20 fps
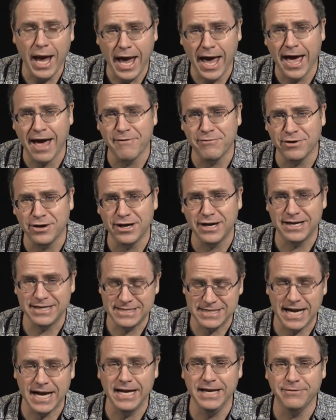have a
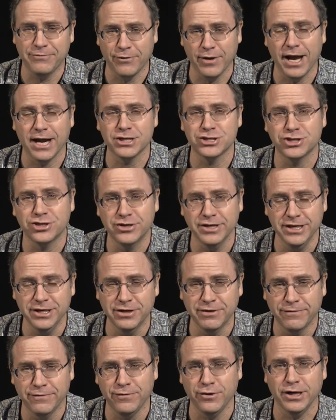tiny fracture in
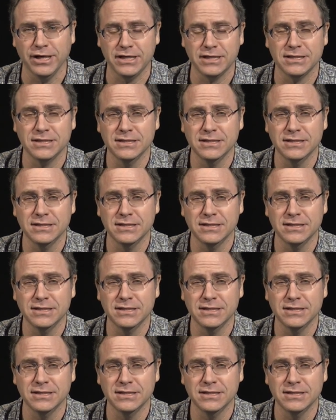your foot,